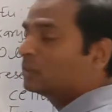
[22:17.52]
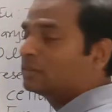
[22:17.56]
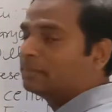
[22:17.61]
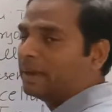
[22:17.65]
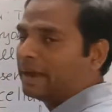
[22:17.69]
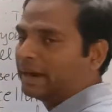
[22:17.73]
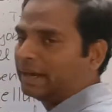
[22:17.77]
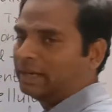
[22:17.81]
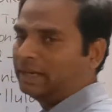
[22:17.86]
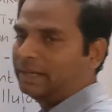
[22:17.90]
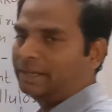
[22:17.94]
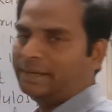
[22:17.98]

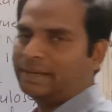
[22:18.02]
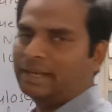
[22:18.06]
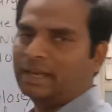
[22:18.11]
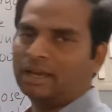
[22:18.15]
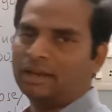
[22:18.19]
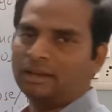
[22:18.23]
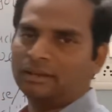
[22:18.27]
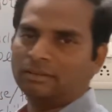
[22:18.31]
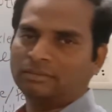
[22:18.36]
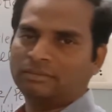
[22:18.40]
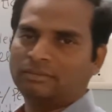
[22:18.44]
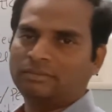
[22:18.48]

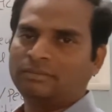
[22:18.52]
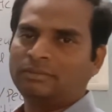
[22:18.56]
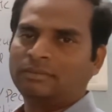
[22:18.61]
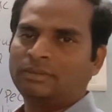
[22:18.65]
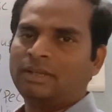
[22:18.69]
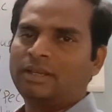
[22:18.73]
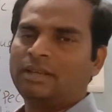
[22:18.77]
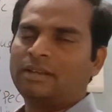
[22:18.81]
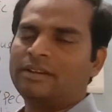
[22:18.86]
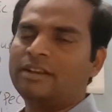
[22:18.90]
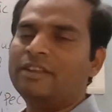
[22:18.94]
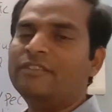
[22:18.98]
bacteria,
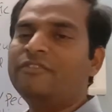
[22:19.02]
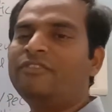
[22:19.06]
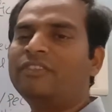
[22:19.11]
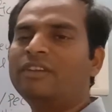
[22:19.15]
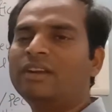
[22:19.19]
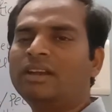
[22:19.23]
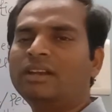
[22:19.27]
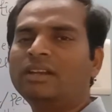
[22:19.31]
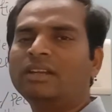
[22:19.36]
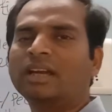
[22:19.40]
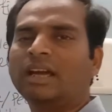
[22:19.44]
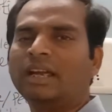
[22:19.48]

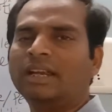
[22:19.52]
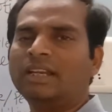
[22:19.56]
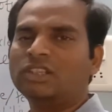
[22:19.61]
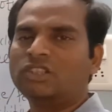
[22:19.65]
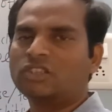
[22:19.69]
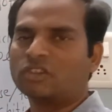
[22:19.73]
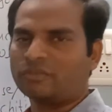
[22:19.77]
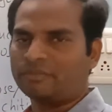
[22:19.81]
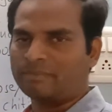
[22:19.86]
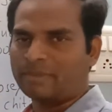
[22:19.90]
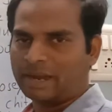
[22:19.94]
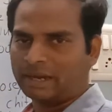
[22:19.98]
different kinds
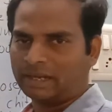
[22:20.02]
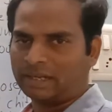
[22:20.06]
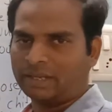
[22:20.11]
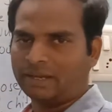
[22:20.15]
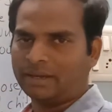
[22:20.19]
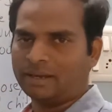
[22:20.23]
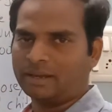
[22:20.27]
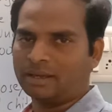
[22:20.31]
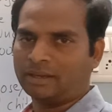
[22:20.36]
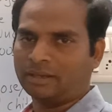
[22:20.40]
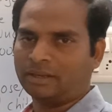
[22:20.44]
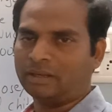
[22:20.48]
of
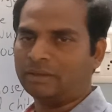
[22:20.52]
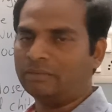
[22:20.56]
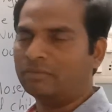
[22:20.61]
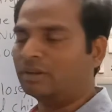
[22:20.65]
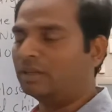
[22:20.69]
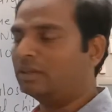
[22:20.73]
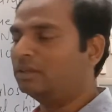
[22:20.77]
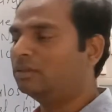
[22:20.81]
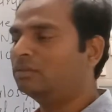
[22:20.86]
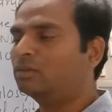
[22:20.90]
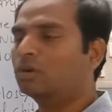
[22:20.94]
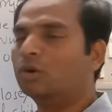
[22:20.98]
bacteria.
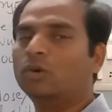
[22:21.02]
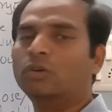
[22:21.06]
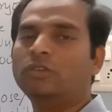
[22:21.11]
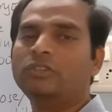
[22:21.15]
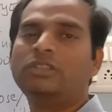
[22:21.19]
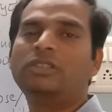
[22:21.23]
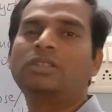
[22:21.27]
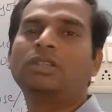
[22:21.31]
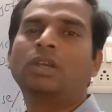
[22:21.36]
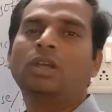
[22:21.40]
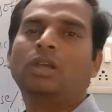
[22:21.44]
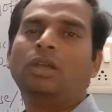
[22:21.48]
Even
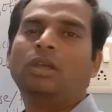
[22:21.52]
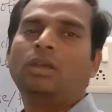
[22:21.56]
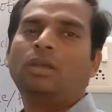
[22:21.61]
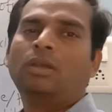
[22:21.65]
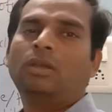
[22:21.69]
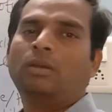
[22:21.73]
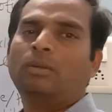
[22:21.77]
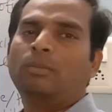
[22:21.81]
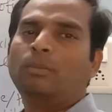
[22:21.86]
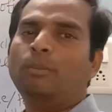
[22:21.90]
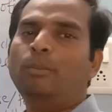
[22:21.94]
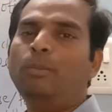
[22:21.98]
those
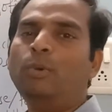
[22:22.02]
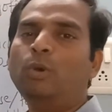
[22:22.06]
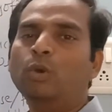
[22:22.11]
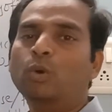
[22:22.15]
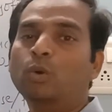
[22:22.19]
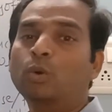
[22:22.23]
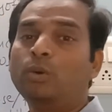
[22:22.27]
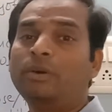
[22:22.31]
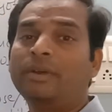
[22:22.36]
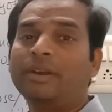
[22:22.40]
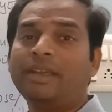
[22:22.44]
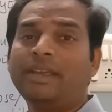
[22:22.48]

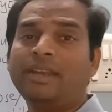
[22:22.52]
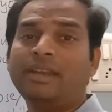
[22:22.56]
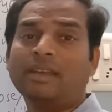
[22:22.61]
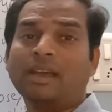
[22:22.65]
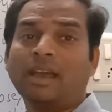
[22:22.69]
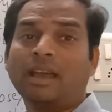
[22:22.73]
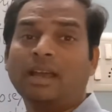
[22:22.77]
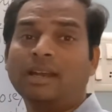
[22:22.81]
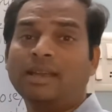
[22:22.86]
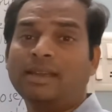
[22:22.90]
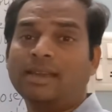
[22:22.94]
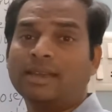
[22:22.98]
blue-green
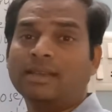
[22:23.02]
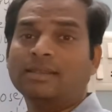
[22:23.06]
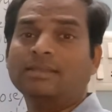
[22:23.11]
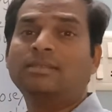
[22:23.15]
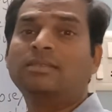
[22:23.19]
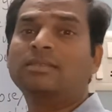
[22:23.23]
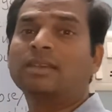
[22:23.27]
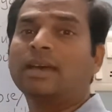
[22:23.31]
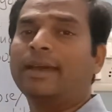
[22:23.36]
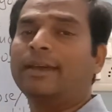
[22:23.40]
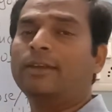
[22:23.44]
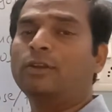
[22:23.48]
algae,
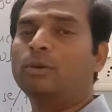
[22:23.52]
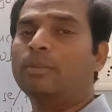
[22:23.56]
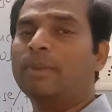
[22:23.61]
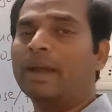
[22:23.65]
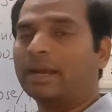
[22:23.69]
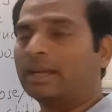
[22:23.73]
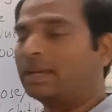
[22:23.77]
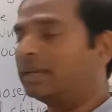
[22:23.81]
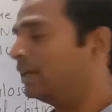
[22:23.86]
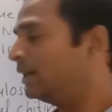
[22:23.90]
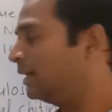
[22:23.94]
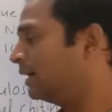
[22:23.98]

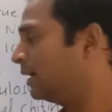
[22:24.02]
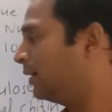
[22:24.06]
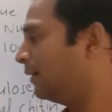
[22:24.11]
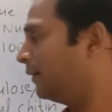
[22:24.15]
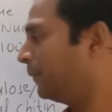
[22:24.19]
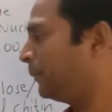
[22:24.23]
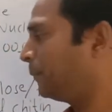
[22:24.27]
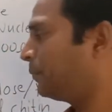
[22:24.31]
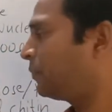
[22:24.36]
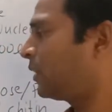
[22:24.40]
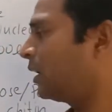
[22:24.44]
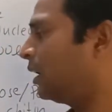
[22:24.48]
cyanobacteria,
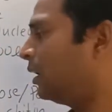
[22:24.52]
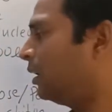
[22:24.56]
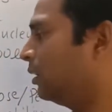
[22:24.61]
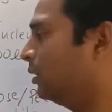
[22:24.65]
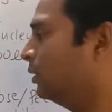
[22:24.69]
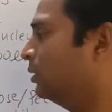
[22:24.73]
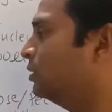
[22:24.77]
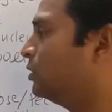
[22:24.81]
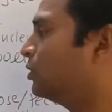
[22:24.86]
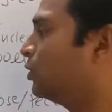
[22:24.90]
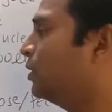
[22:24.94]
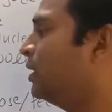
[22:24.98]
are
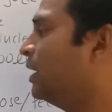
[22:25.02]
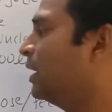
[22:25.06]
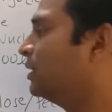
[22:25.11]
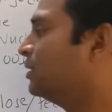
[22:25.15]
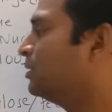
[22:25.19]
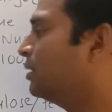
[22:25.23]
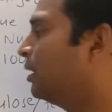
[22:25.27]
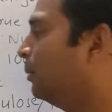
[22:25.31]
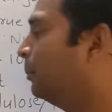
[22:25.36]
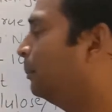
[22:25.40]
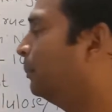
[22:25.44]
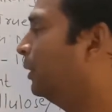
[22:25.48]
also the
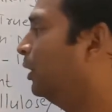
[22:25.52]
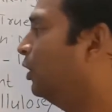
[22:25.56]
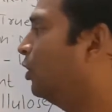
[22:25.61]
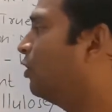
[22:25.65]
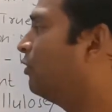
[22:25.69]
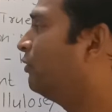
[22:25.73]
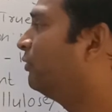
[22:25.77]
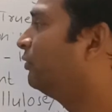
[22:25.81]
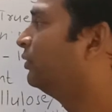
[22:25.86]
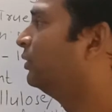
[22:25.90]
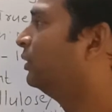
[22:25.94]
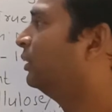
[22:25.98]
example
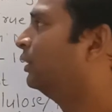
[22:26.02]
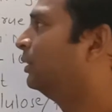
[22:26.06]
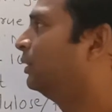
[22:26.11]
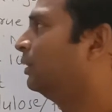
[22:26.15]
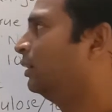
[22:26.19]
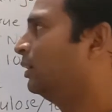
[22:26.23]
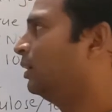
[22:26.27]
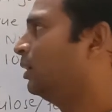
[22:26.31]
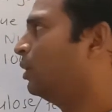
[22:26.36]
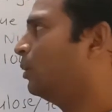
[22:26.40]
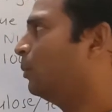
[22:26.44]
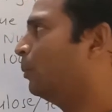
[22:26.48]
of
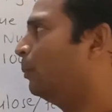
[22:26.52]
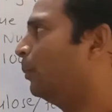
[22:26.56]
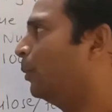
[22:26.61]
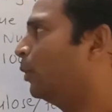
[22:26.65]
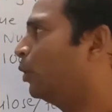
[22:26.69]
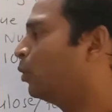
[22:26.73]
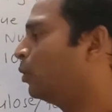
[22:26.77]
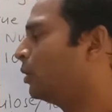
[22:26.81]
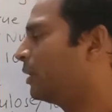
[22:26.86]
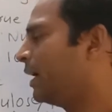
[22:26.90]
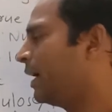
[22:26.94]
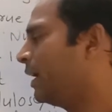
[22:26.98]

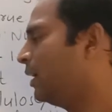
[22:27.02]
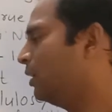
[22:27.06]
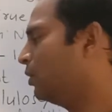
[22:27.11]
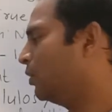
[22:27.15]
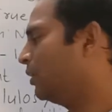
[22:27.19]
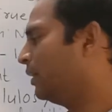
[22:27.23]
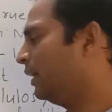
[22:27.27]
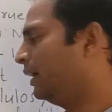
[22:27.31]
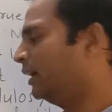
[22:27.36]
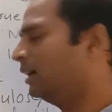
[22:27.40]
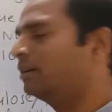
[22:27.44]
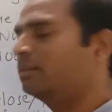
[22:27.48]

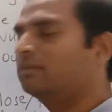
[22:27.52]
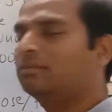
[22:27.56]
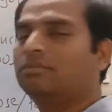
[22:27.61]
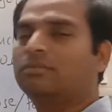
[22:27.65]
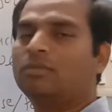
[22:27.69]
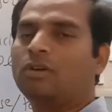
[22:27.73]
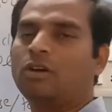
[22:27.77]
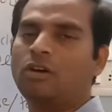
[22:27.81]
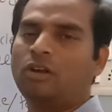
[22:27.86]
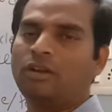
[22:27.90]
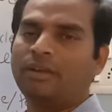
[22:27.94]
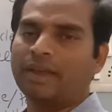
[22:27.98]
prokaryotic
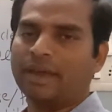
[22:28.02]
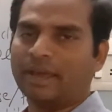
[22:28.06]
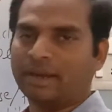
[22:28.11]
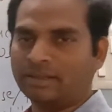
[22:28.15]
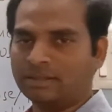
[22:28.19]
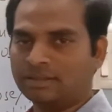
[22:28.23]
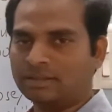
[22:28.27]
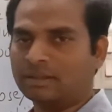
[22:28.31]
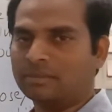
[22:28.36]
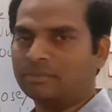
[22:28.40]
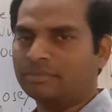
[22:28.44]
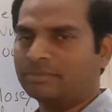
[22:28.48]

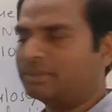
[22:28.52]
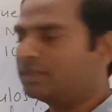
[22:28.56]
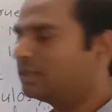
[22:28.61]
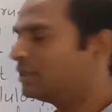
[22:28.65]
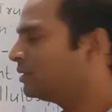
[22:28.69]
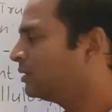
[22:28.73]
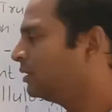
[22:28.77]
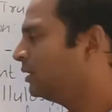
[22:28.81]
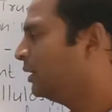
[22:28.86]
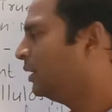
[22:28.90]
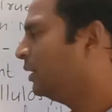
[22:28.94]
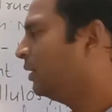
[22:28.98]
organisms.
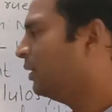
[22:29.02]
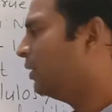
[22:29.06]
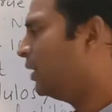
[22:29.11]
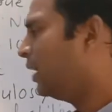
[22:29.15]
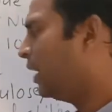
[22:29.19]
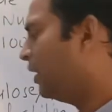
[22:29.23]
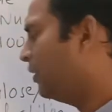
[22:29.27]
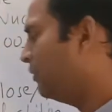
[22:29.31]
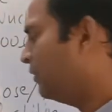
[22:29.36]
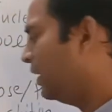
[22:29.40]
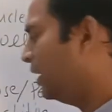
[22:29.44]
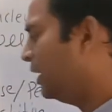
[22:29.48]

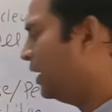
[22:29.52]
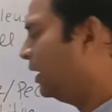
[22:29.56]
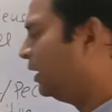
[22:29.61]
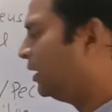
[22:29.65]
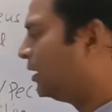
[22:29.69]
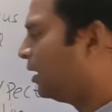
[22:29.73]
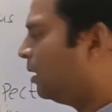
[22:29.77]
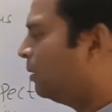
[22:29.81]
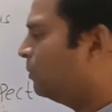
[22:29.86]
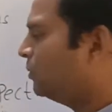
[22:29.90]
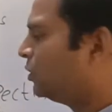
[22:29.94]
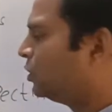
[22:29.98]
And when it
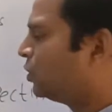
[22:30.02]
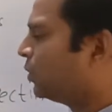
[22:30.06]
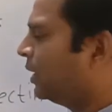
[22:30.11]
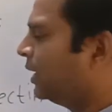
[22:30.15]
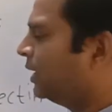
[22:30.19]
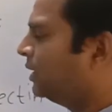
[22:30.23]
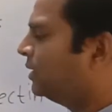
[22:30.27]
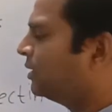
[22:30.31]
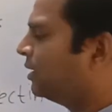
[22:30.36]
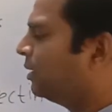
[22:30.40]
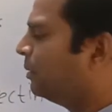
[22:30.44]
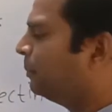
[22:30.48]
comes to
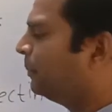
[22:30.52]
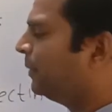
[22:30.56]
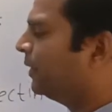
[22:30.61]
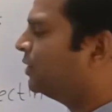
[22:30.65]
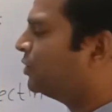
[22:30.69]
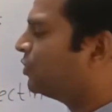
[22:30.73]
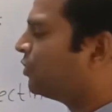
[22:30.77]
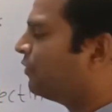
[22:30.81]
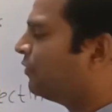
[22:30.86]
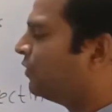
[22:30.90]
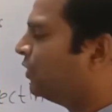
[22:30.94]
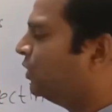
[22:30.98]
examples
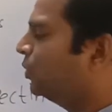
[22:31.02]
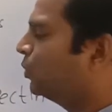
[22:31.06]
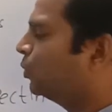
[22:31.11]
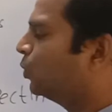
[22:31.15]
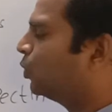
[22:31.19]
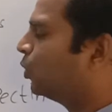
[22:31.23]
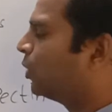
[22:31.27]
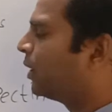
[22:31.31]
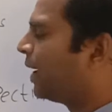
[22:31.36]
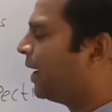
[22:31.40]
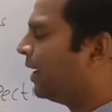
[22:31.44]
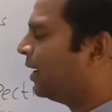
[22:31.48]
of
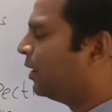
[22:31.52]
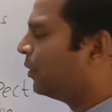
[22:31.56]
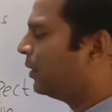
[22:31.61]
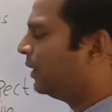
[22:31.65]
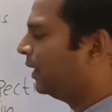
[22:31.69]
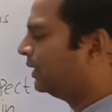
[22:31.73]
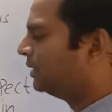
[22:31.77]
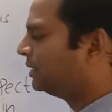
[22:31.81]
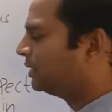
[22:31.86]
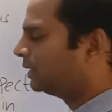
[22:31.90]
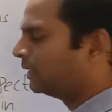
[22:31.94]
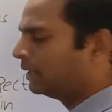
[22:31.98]

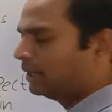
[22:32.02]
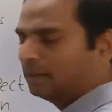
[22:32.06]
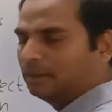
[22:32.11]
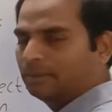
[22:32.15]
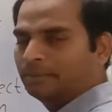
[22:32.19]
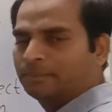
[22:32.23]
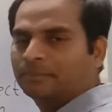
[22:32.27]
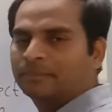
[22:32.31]
eukaryotic cell,